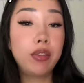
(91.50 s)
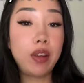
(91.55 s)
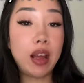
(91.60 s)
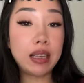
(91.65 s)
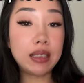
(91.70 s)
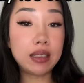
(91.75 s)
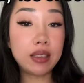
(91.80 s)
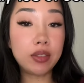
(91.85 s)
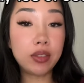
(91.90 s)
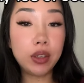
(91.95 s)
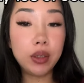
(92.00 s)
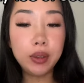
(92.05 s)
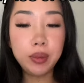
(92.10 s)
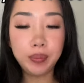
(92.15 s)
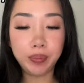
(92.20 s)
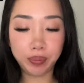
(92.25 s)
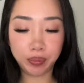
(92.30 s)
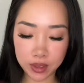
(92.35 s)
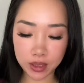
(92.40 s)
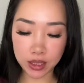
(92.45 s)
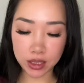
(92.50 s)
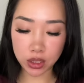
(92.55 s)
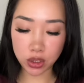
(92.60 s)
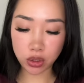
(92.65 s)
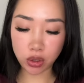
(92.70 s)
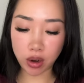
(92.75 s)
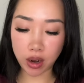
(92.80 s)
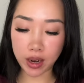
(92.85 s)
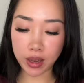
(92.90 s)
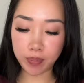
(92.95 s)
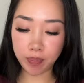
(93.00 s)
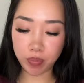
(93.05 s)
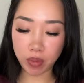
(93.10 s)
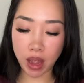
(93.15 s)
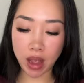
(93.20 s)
Festival, let's try.